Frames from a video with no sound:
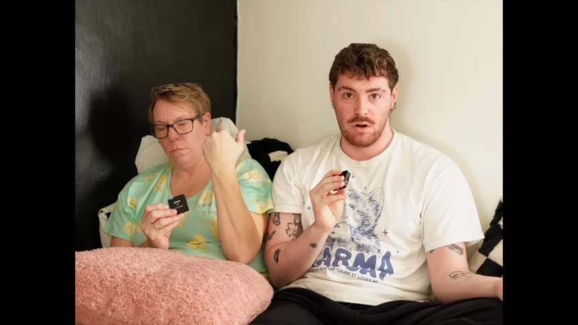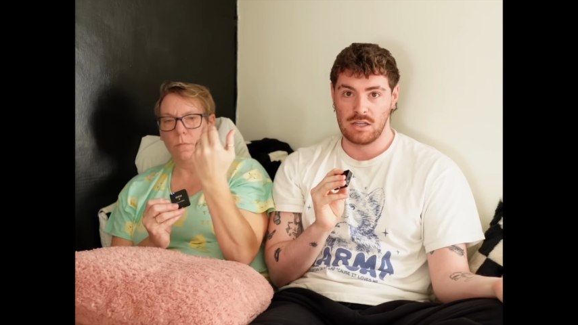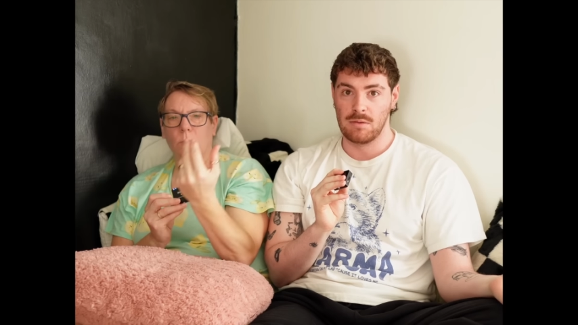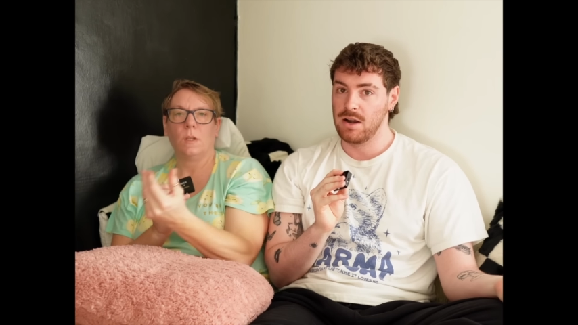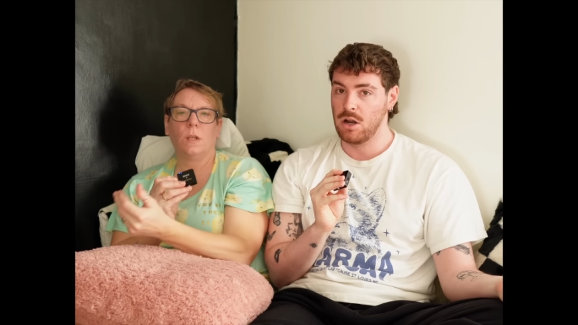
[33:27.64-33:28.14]

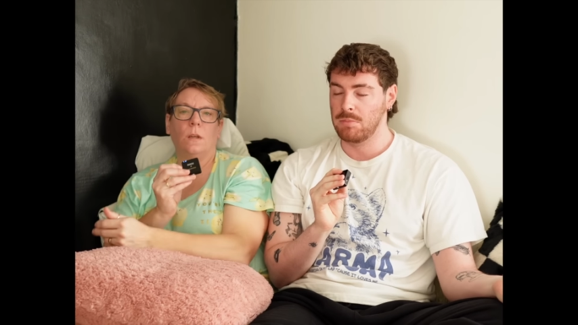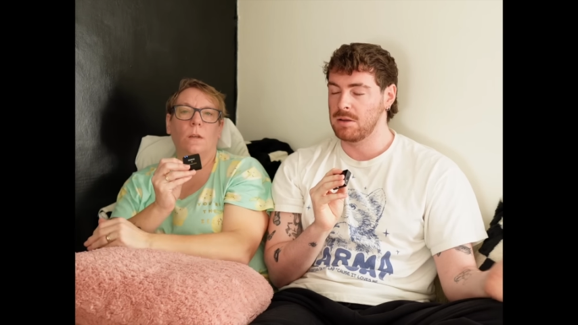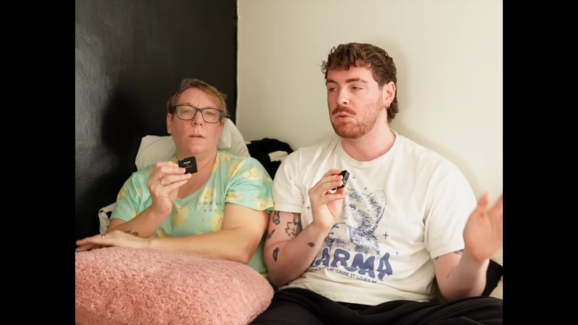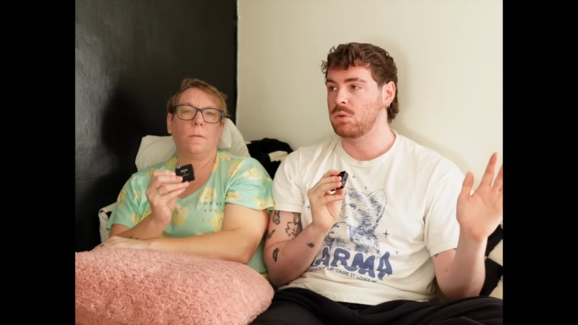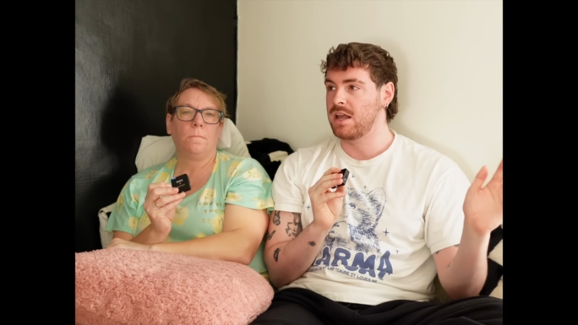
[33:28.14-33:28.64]
Speaker 1: right? You might not
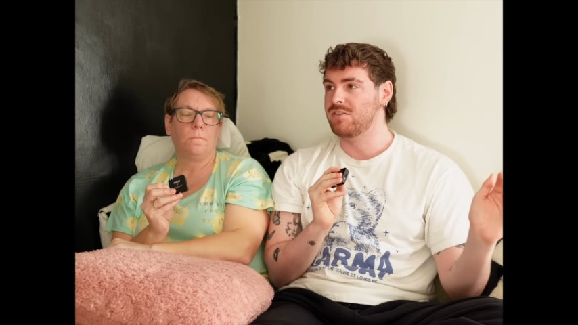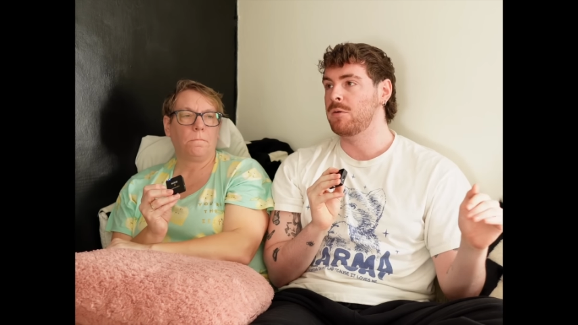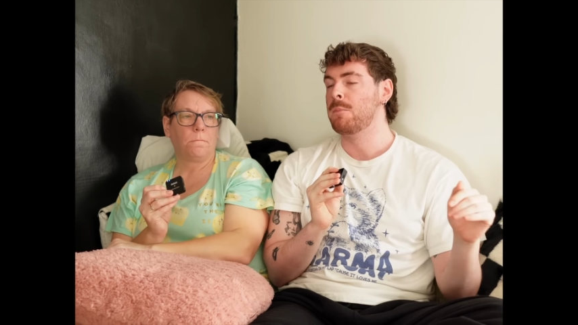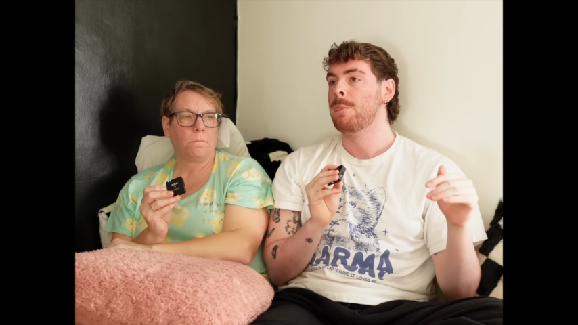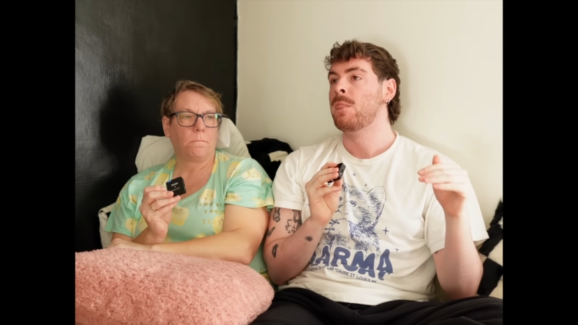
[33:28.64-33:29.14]
be, but
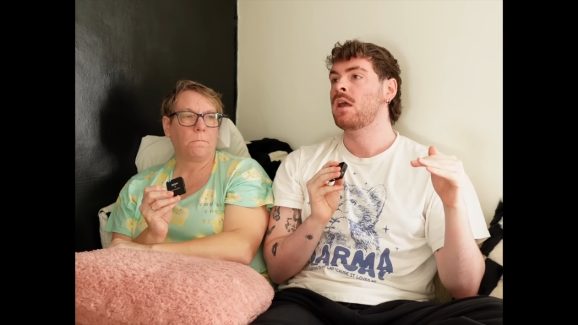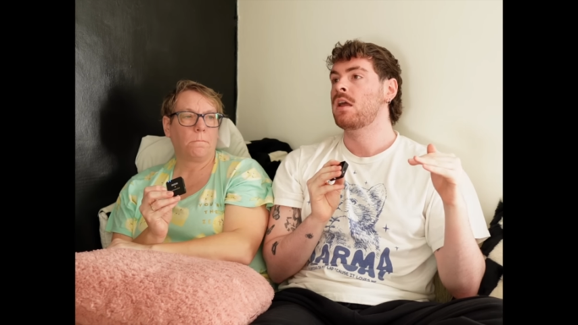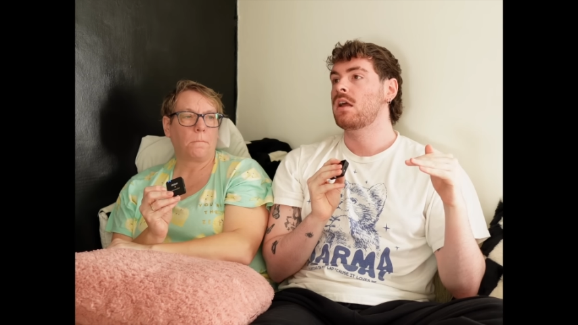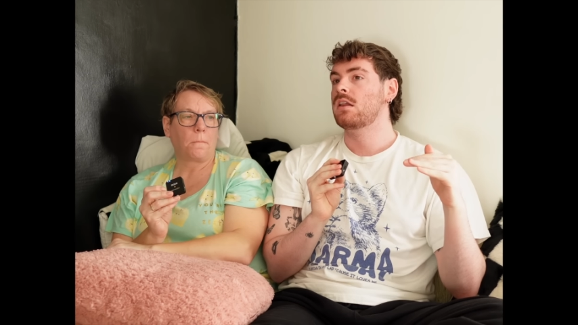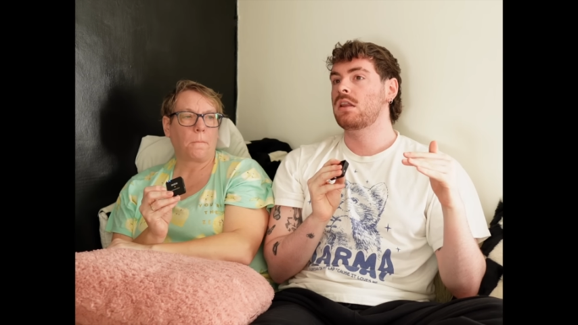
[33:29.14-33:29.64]
whatever.
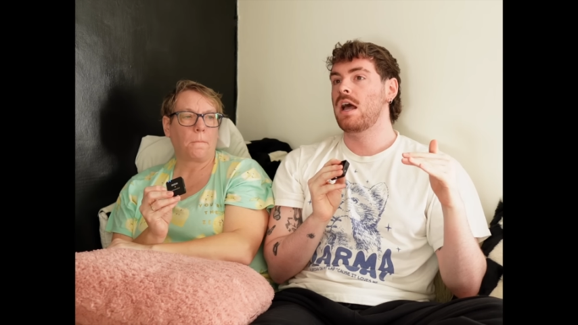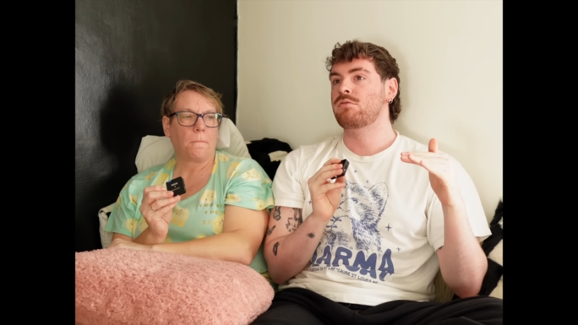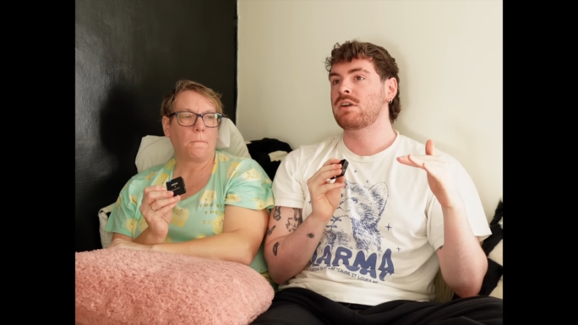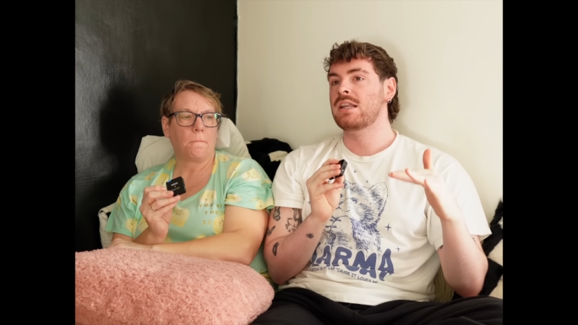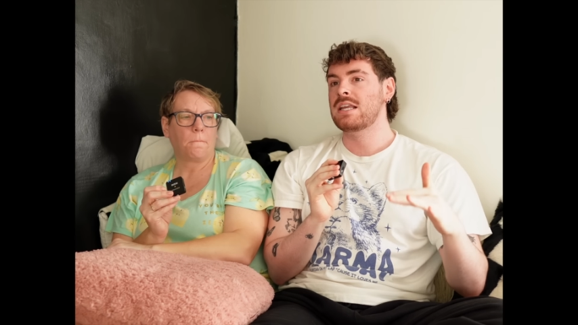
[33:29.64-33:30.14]

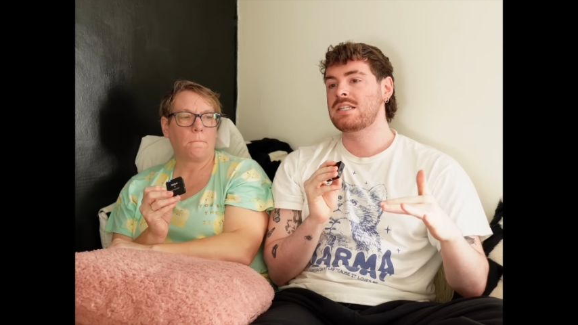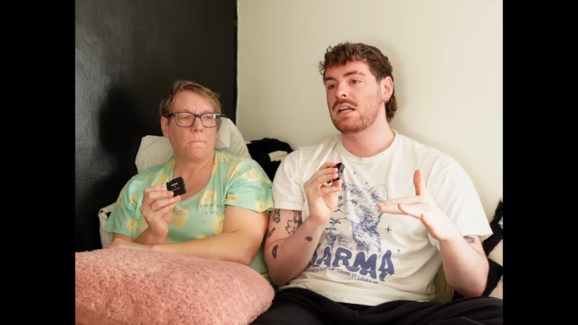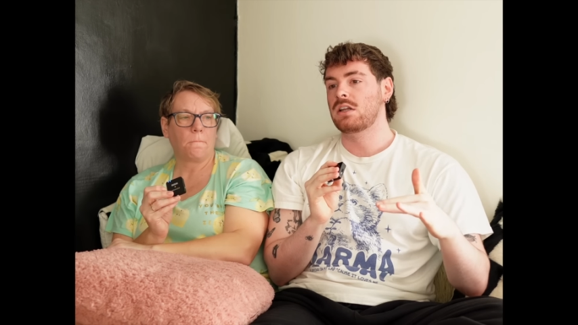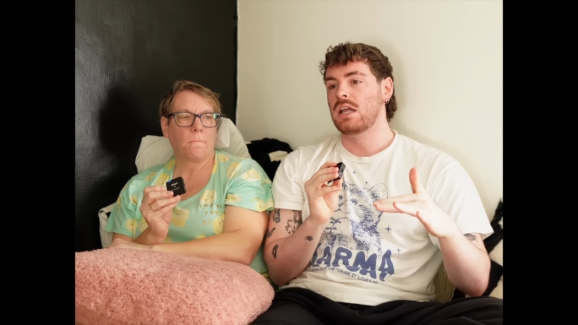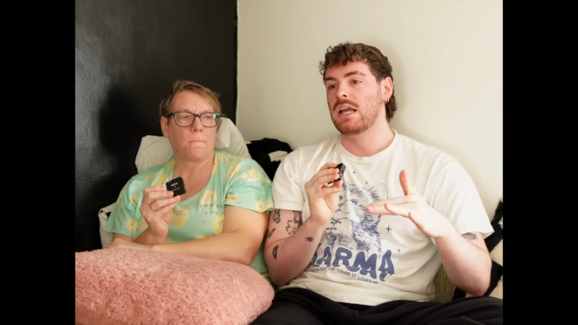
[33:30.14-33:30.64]
Like,
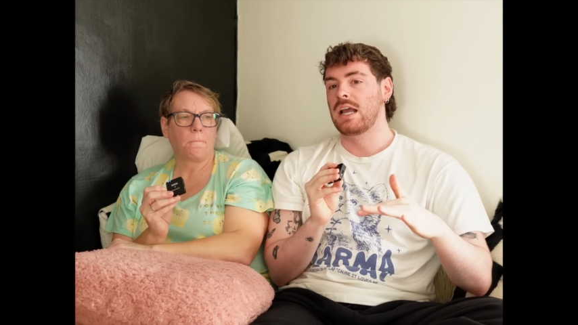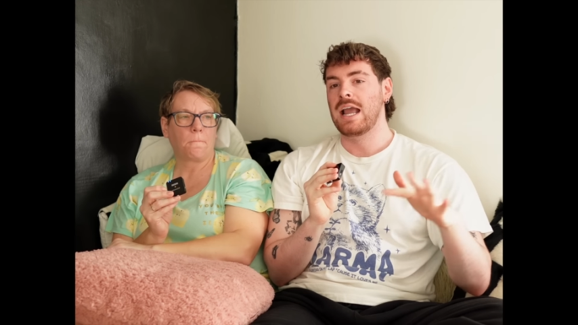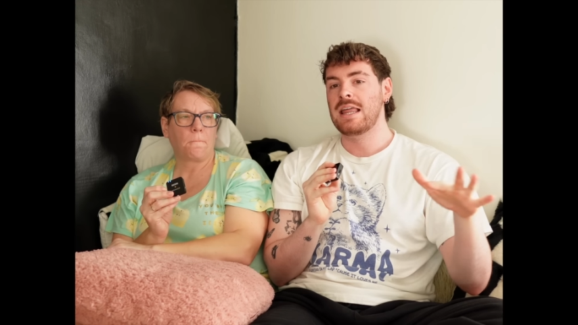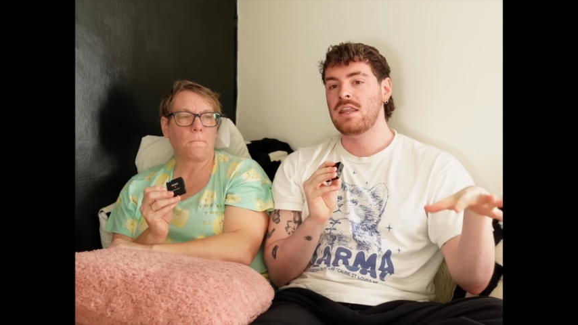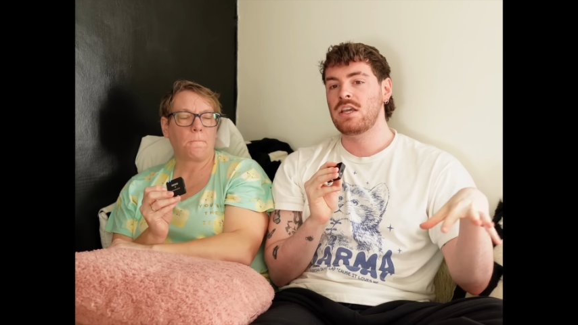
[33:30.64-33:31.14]
realistically,
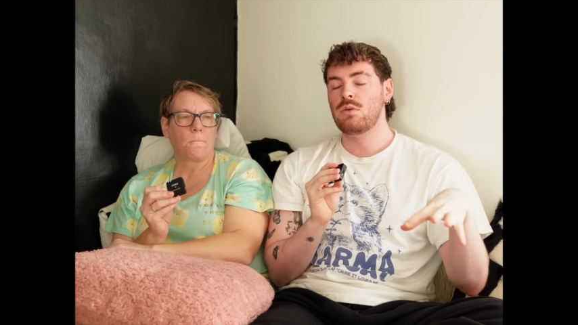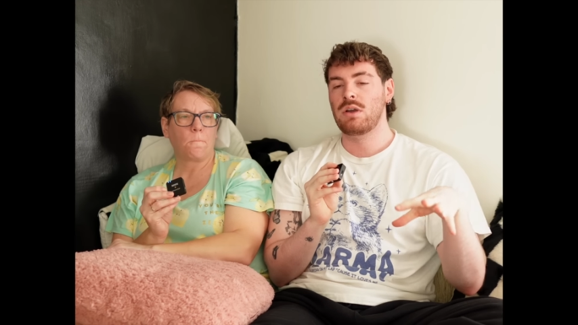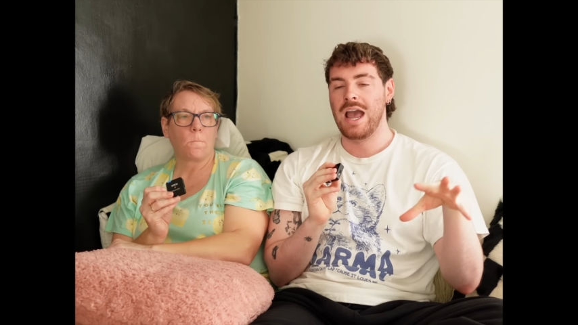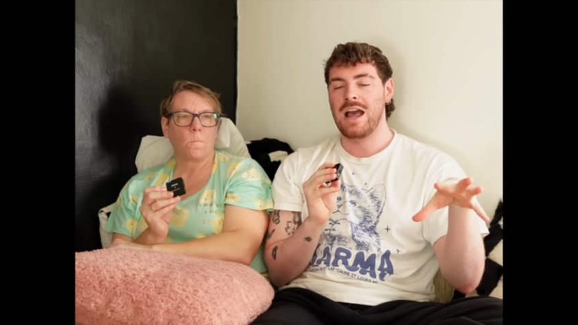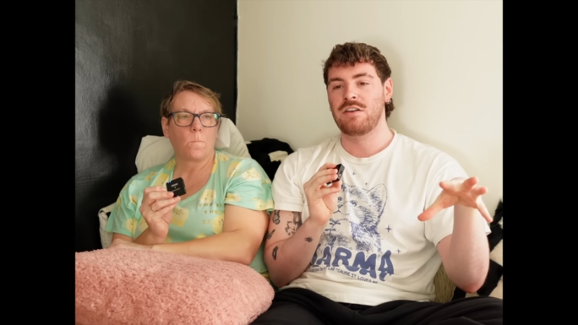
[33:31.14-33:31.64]
in the
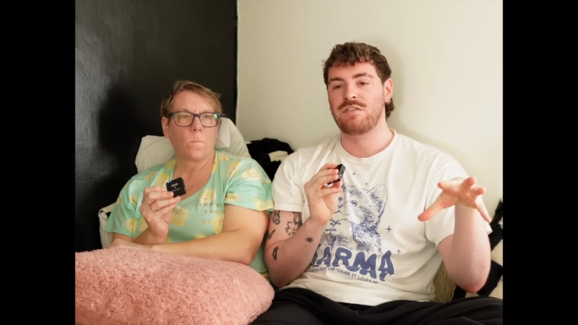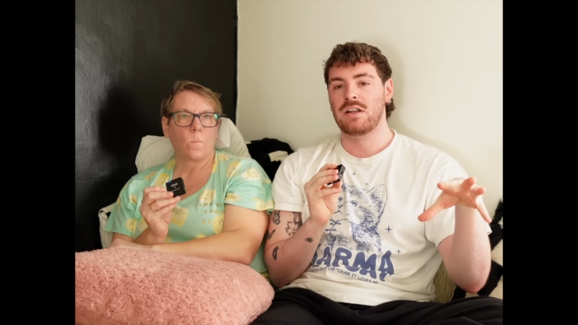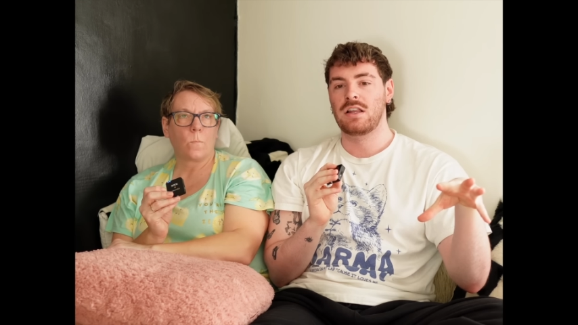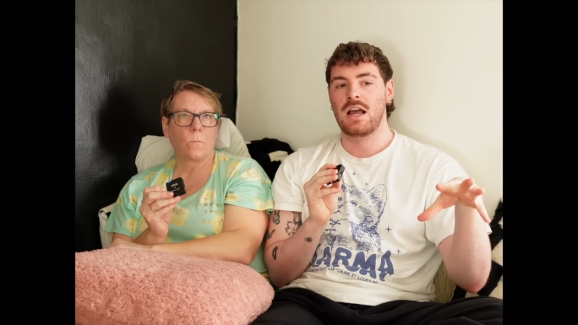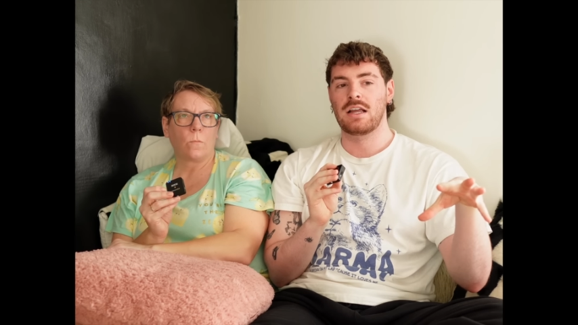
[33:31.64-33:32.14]
UK, I
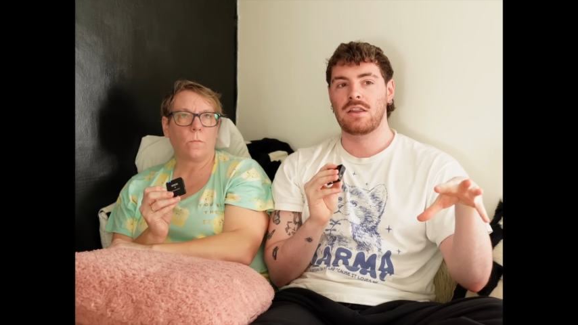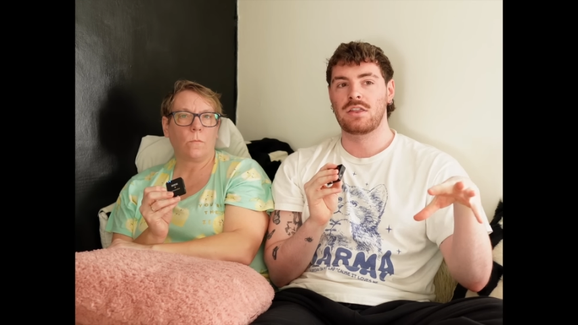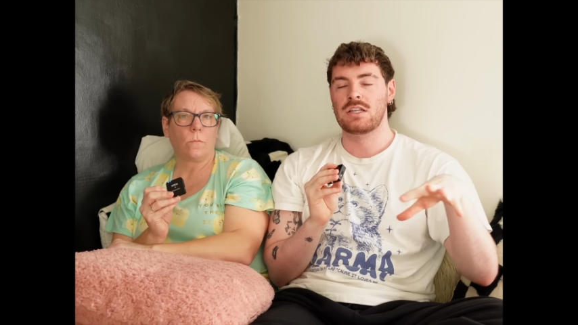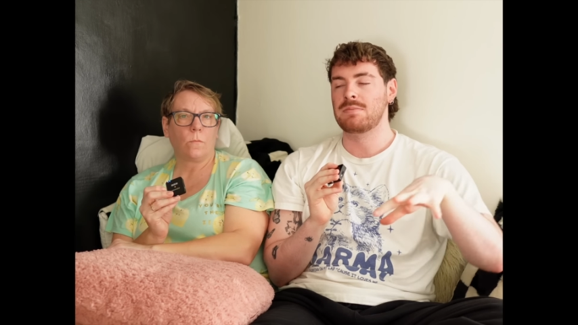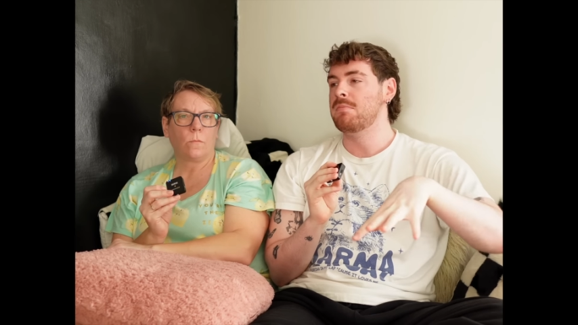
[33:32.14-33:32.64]
feel like
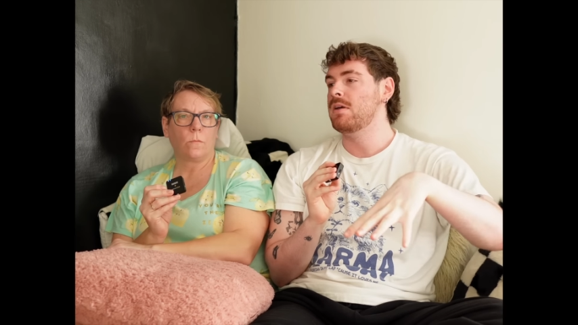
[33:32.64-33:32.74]
there's